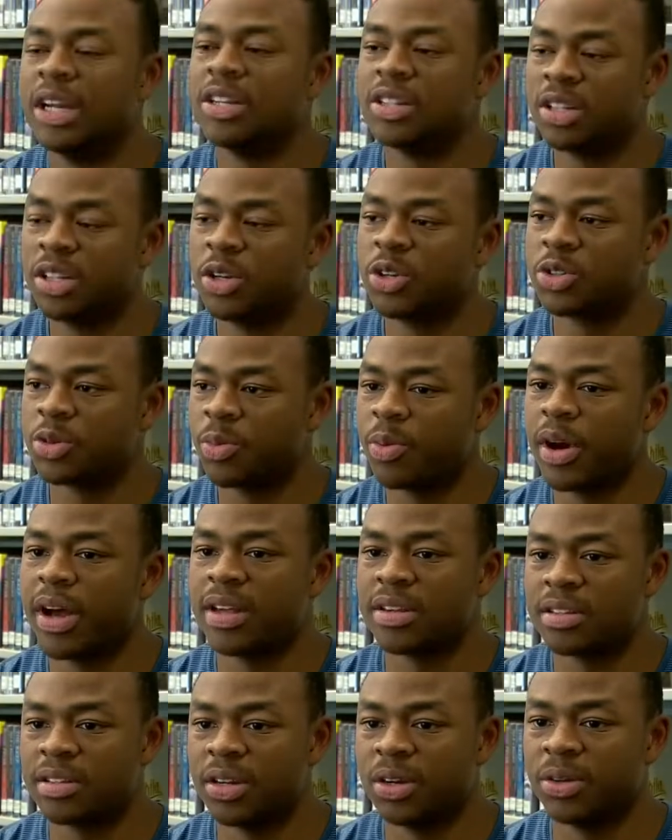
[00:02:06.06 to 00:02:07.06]
is a little surprise
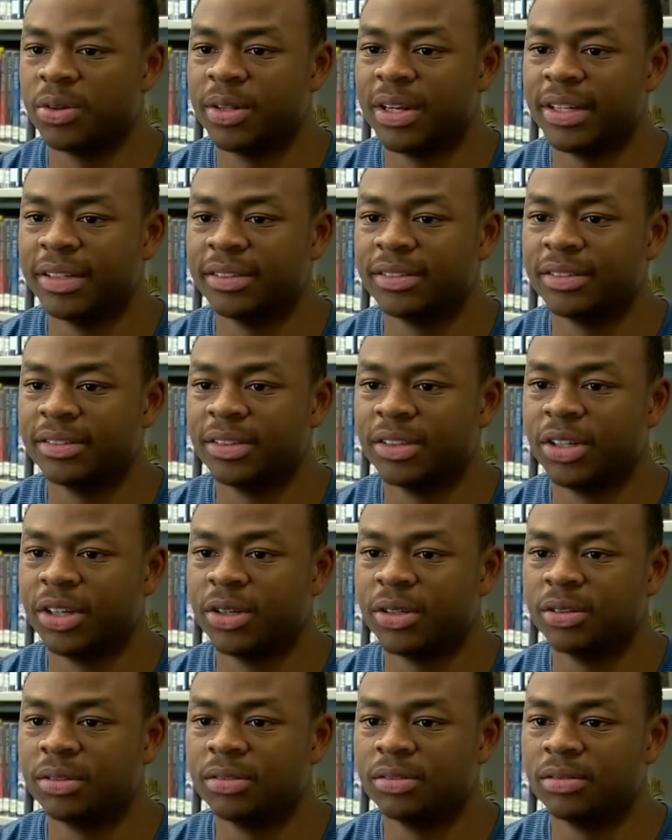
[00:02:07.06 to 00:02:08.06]
though, that, you know,
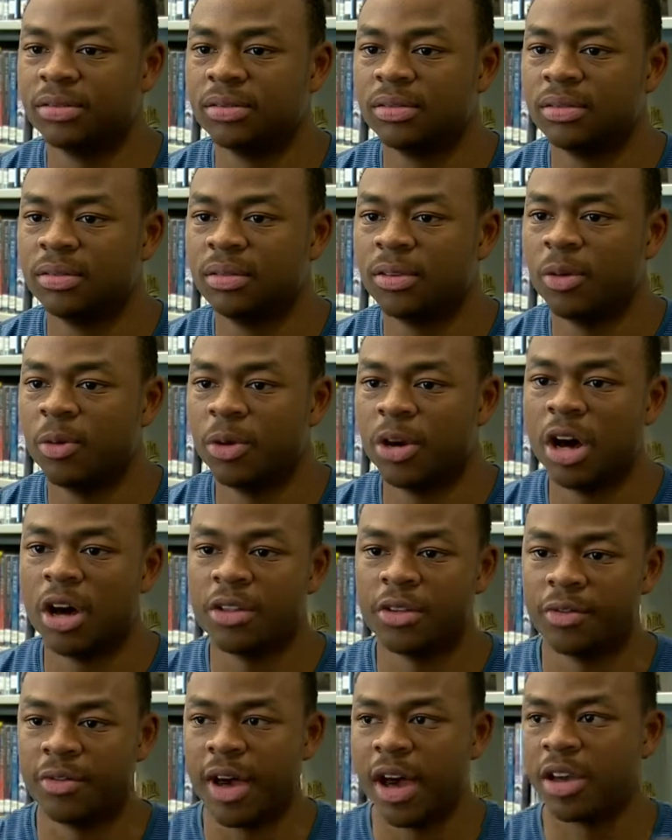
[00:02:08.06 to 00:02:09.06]
with all the
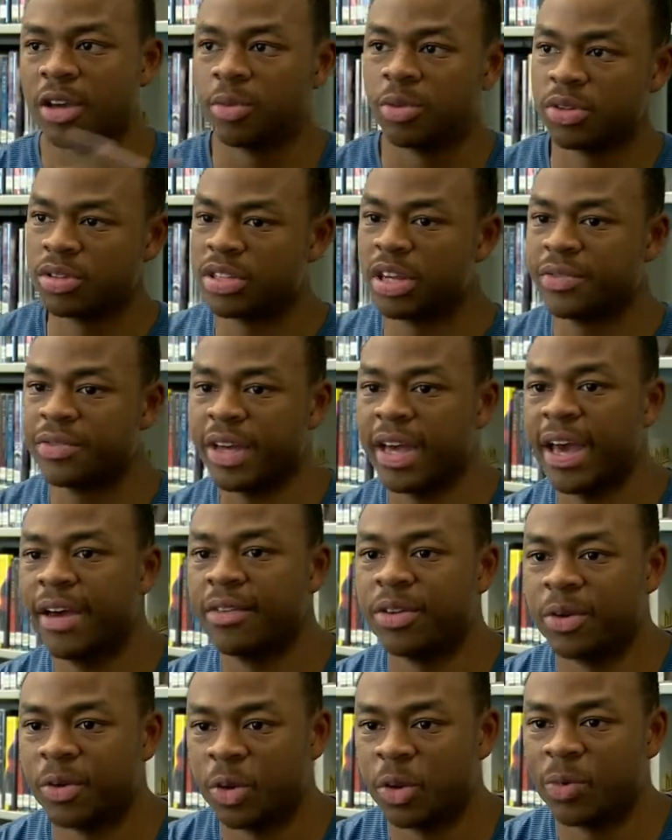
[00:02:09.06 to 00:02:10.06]
valuable stuff they have in
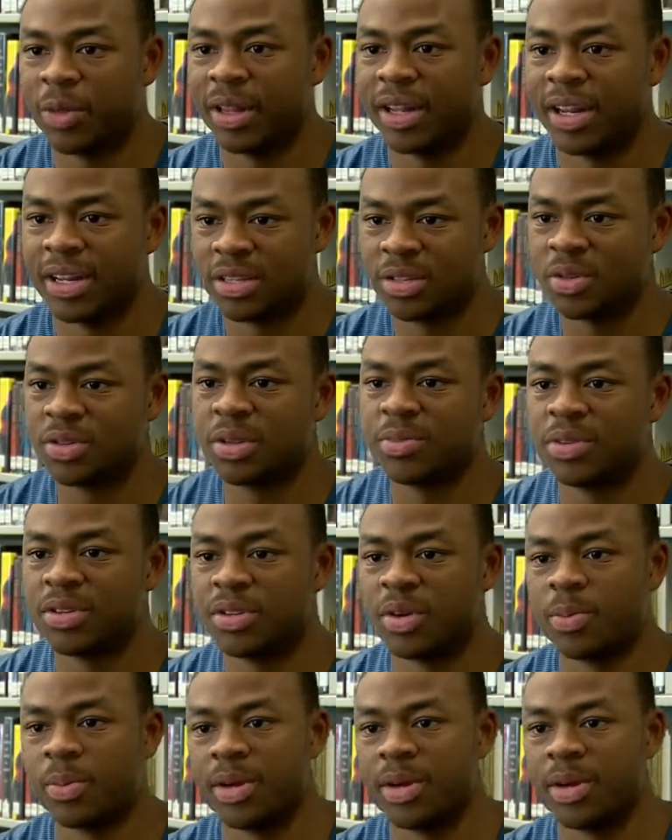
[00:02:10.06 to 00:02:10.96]
the room, they let us do something so